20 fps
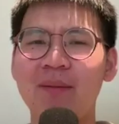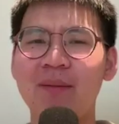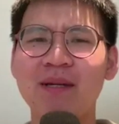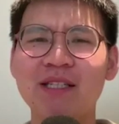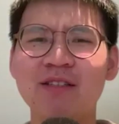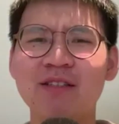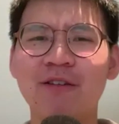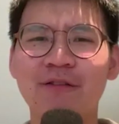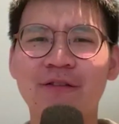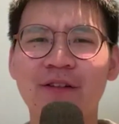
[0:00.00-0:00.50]

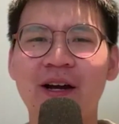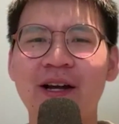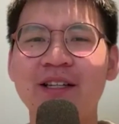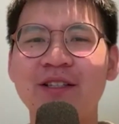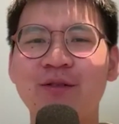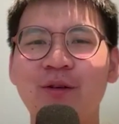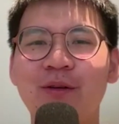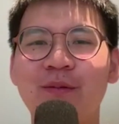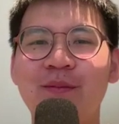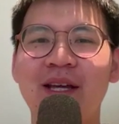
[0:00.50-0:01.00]
piece of
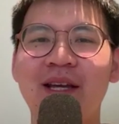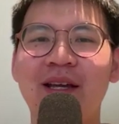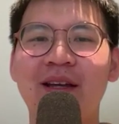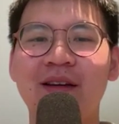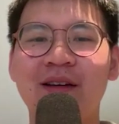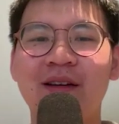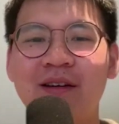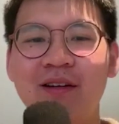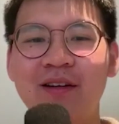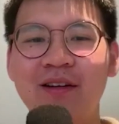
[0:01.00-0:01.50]
advice would be
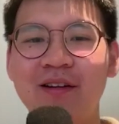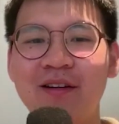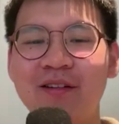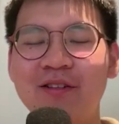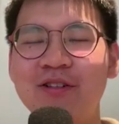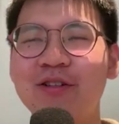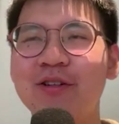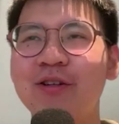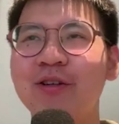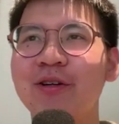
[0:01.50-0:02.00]

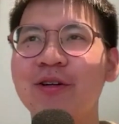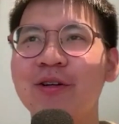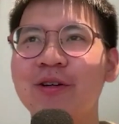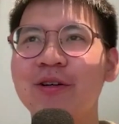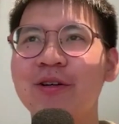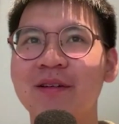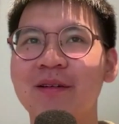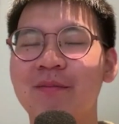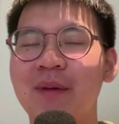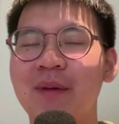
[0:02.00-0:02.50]
to